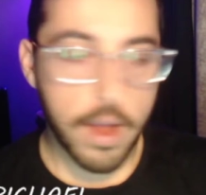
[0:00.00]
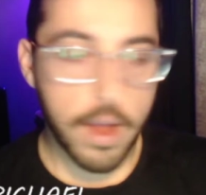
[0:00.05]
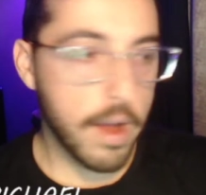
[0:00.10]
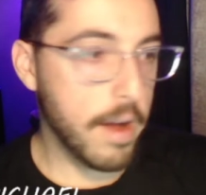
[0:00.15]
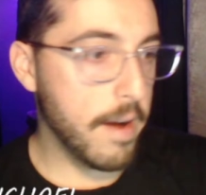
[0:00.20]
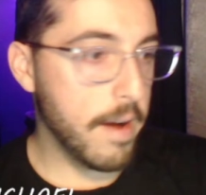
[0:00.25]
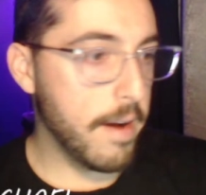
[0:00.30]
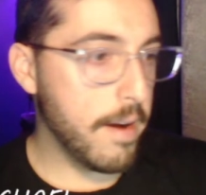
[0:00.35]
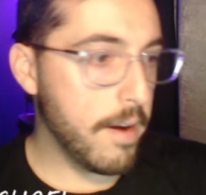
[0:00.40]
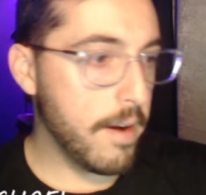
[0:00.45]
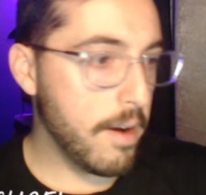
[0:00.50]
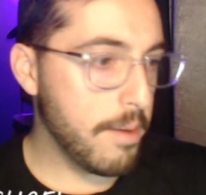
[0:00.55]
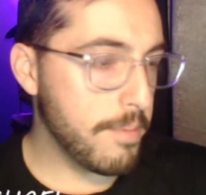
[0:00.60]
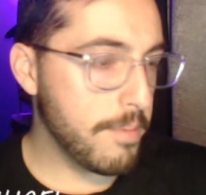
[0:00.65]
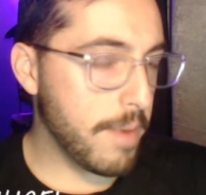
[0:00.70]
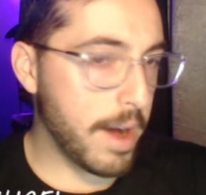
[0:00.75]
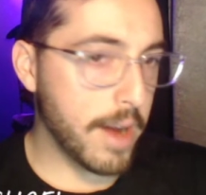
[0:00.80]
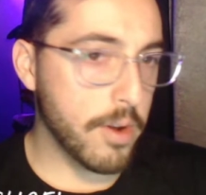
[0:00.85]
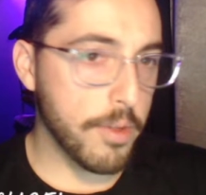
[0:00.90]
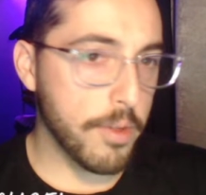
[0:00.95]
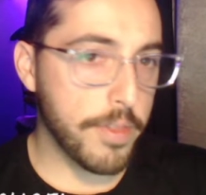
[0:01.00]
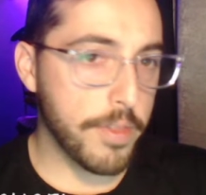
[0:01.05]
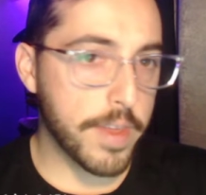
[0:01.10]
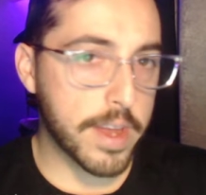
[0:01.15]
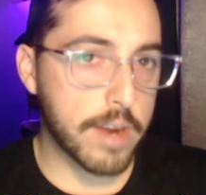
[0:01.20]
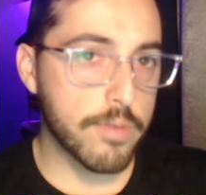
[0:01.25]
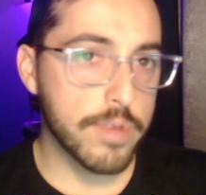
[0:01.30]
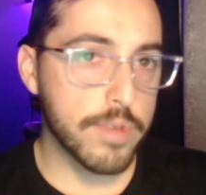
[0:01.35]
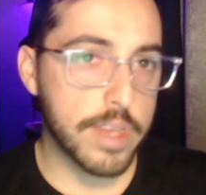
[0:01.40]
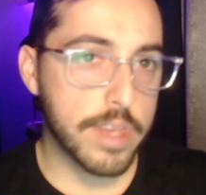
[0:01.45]
I don't
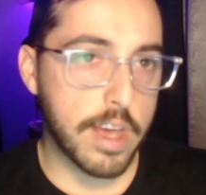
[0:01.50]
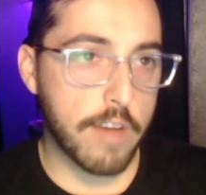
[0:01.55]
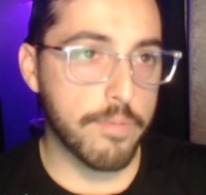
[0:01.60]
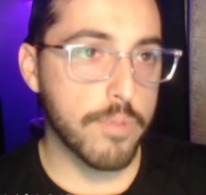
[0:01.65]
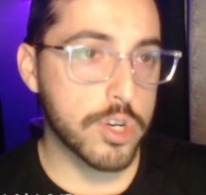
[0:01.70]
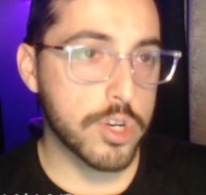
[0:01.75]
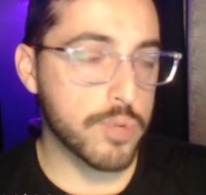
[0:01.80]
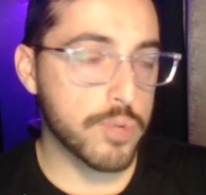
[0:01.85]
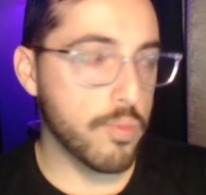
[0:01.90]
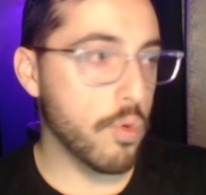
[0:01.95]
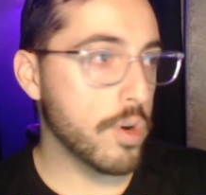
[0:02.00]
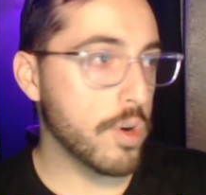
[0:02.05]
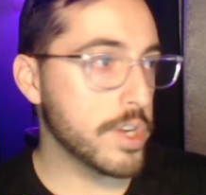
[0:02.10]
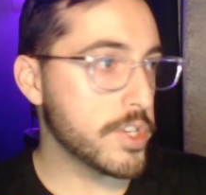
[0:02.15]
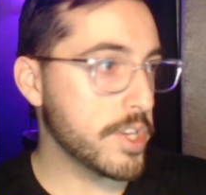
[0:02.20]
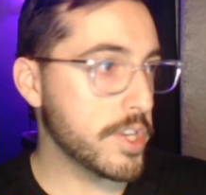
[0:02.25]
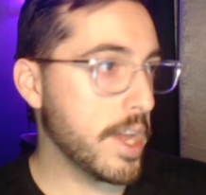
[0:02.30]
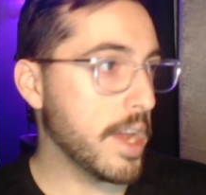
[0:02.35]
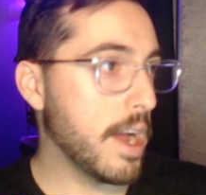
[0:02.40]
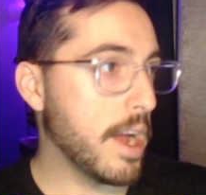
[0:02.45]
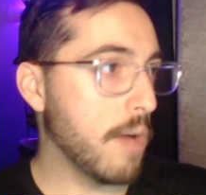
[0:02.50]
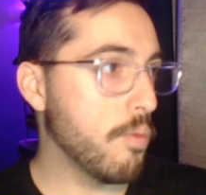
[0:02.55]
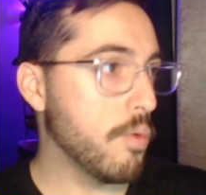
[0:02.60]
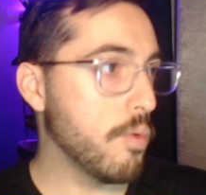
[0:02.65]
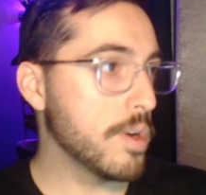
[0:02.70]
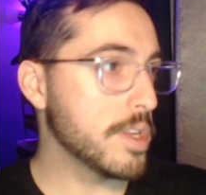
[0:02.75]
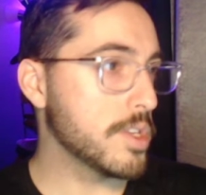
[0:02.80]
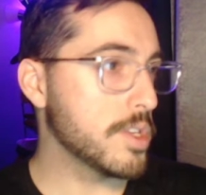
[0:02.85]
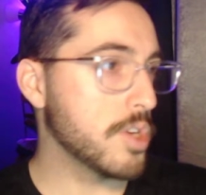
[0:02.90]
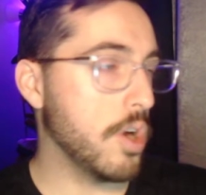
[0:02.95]
think I really have much more to say. I
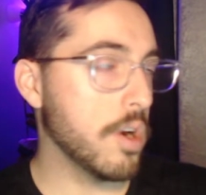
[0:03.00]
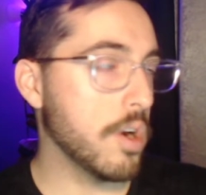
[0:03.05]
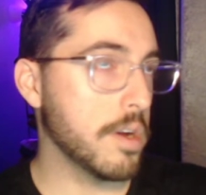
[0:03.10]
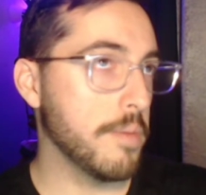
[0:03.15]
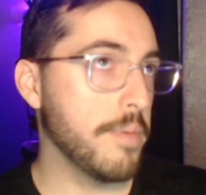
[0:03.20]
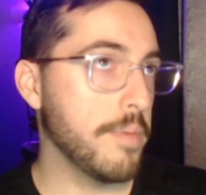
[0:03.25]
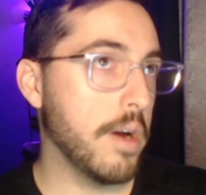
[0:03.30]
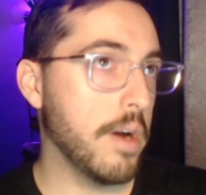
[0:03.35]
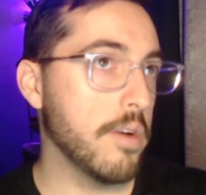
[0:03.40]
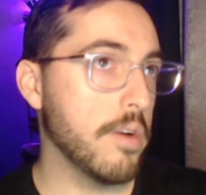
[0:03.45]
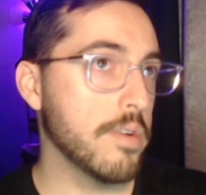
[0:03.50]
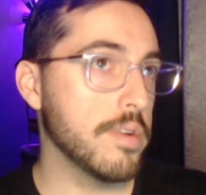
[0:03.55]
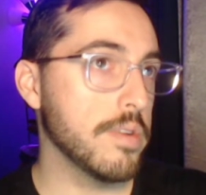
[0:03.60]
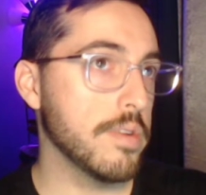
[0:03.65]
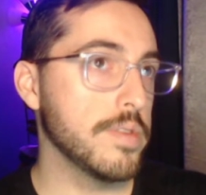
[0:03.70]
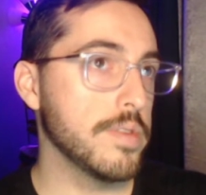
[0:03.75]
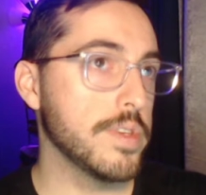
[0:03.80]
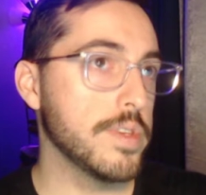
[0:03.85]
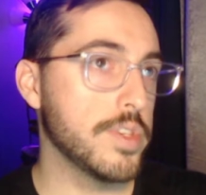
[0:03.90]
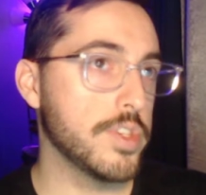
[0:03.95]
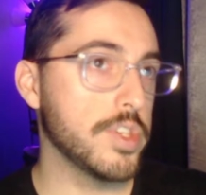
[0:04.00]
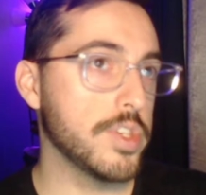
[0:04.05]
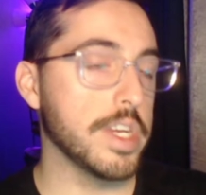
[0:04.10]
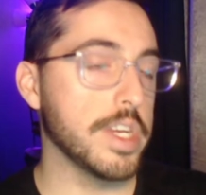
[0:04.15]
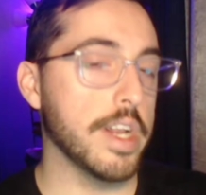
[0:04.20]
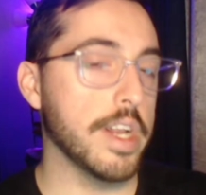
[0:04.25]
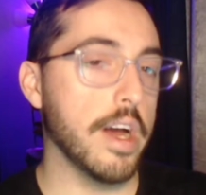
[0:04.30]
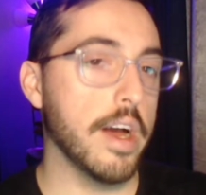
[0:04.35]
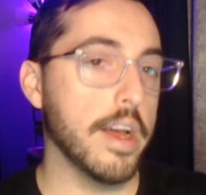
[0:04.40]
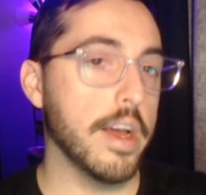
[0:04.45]
want to talk about
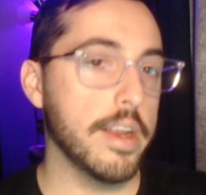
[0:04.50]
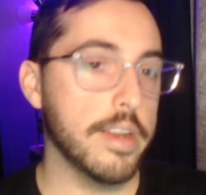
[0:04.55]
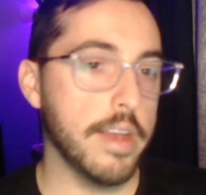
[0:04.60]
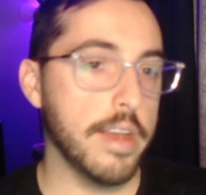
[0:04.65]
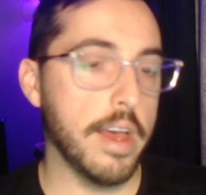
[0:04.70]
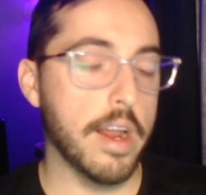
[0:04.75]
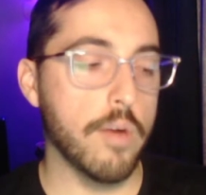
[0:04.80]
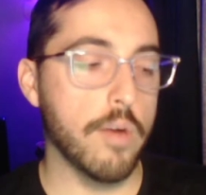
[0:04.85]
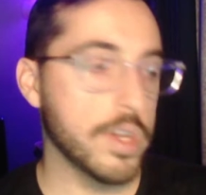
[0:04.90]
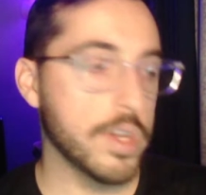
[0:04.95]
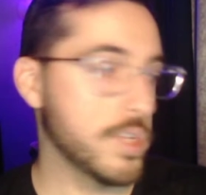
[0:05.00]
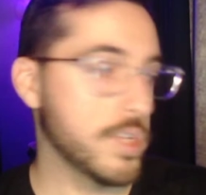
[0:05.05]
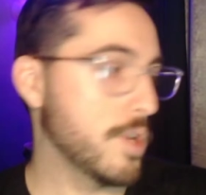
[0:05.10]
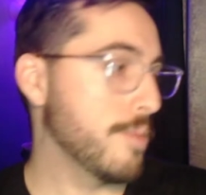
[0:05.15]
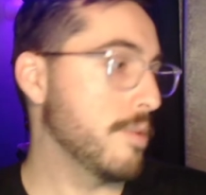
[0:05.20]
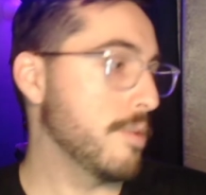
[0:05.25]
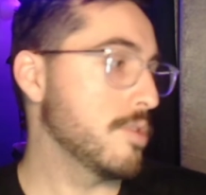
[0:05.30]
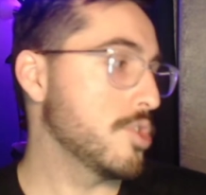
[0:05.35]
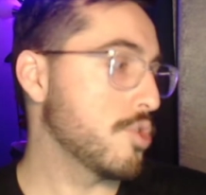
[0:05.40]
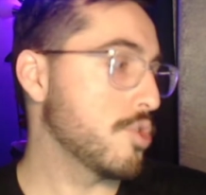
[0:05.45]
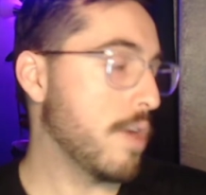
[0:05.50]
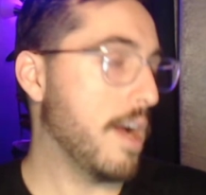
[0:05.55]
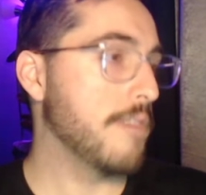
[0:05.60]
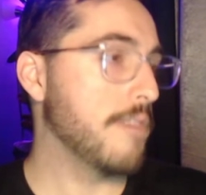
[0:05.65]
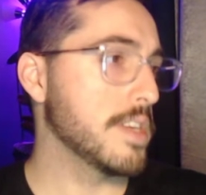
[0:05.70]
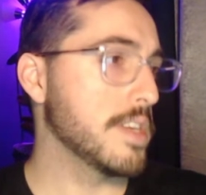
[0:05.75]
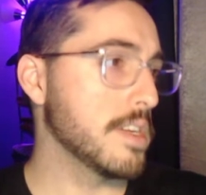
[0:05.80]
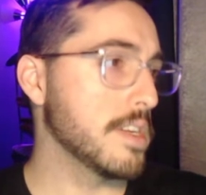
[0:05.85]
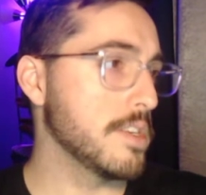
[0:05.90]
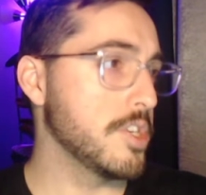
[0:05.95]
C9, and I want to talk about
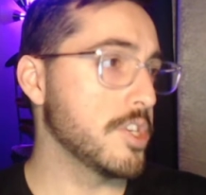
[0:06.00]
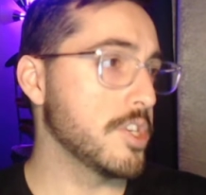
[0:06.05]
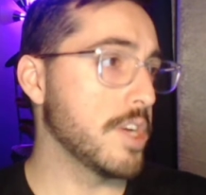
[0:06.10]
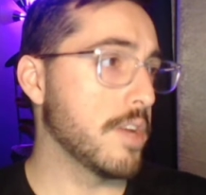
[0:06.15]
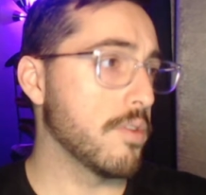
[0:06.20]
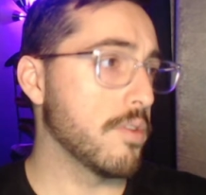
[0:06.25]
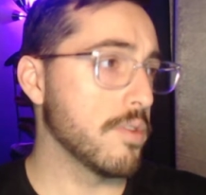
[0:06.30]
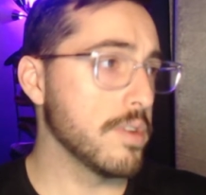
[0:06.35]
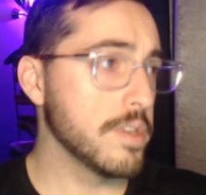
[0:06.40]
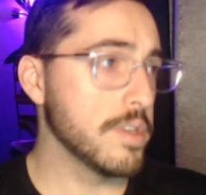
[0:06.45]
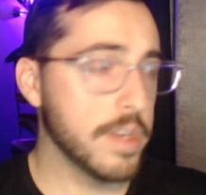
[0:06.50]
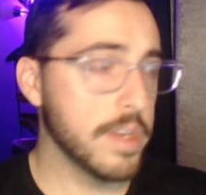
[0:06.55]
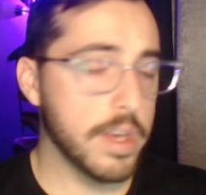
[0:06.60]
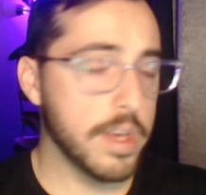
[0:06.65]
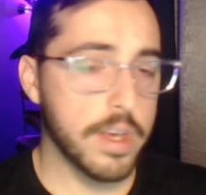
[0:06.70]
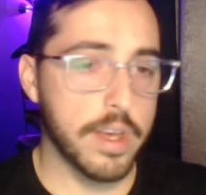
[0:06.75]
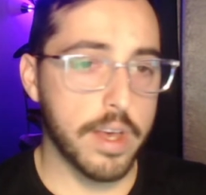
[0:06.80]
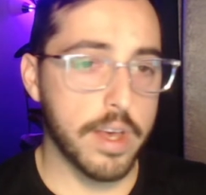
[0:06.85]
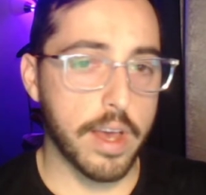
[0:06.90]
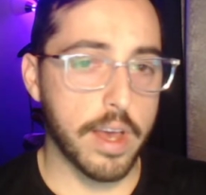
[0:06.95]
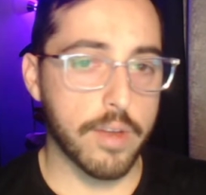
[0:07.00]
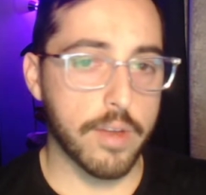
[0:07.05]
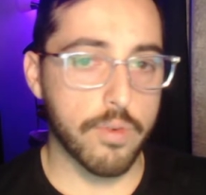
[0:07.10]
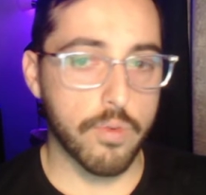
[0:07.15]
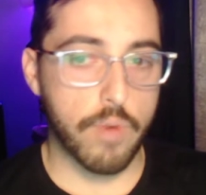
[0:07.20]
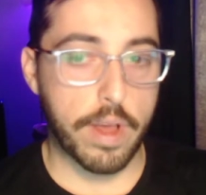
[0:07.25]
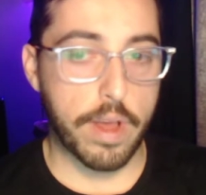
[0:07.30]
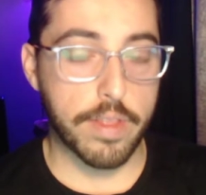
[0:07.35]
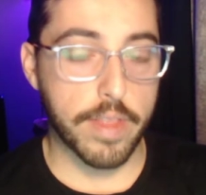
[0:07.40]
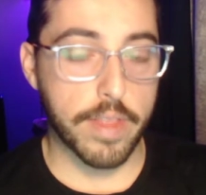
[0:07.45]
drafting in general,
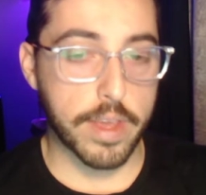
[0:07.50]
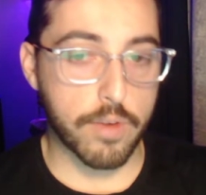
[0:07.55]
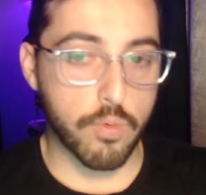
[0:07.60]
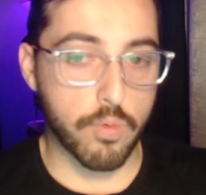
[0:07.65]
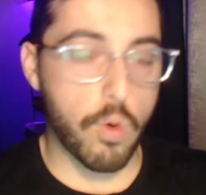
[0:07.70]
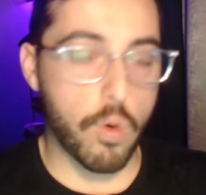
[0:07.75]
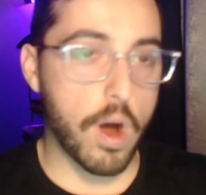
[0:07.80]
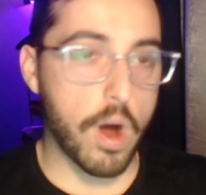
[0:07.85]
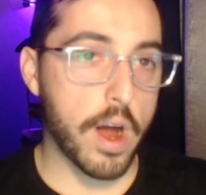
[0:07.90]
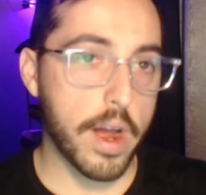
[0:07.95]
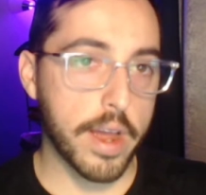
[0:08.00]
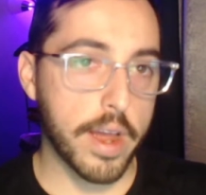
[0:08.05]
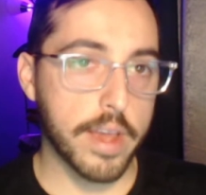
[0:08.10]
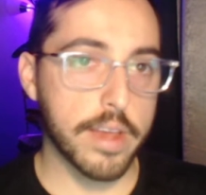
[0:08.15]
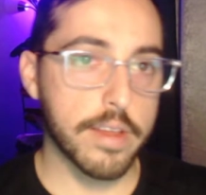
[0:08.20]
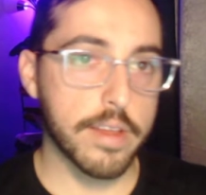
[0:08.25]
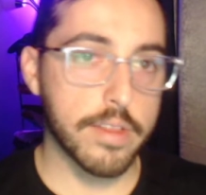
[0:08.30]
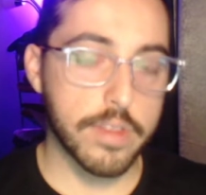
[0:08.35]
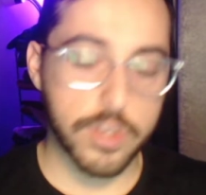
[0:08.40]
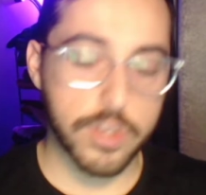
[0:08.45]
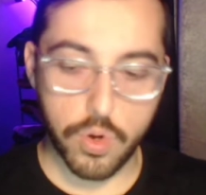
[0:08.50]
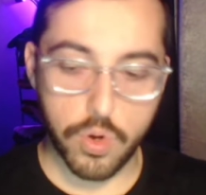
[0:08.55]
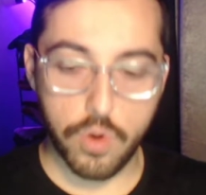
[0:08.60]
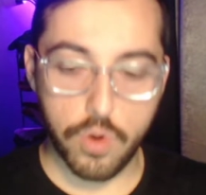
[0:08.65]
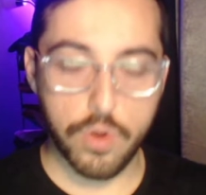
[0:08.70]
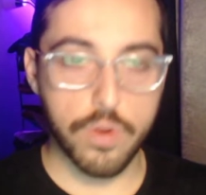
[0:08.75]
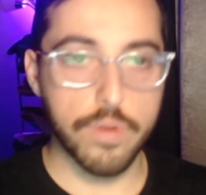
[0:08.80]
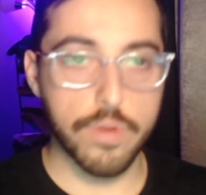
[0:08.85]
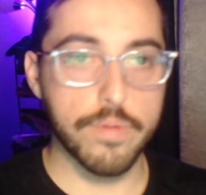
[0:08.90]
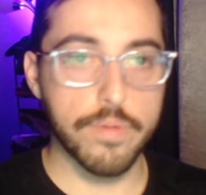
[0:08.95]
and like why this
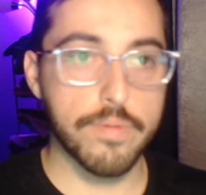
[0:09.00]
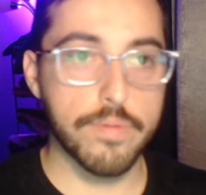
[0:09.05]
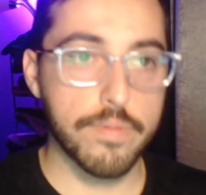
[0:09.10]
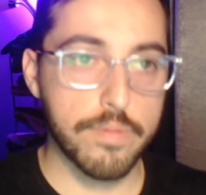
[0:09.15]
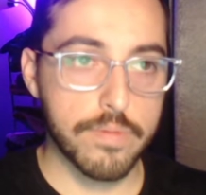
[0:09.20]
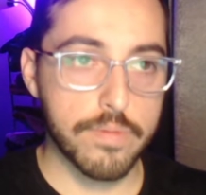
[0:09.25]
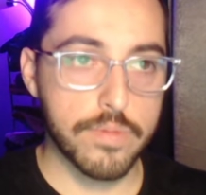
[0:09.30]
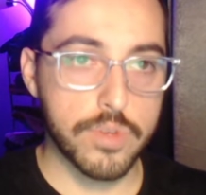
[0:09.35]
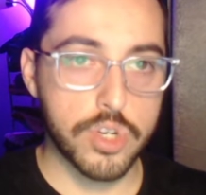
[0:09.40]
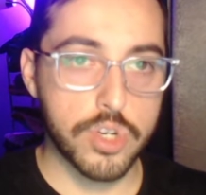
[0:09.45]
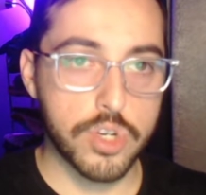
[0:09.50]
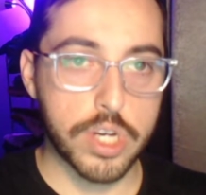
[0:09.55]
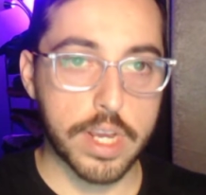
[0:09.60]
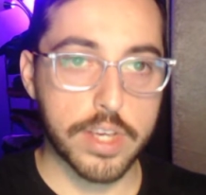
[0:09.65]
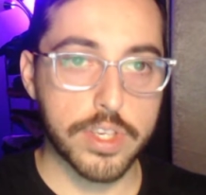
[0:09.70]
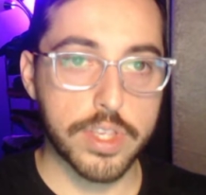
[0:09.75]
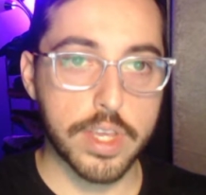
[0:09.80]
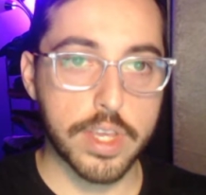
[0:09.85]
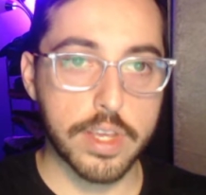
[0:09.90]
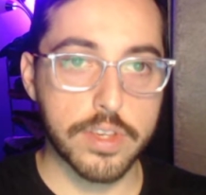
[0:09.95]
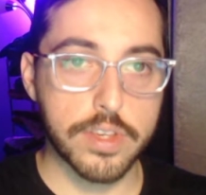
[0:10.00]
whole Jinx thing is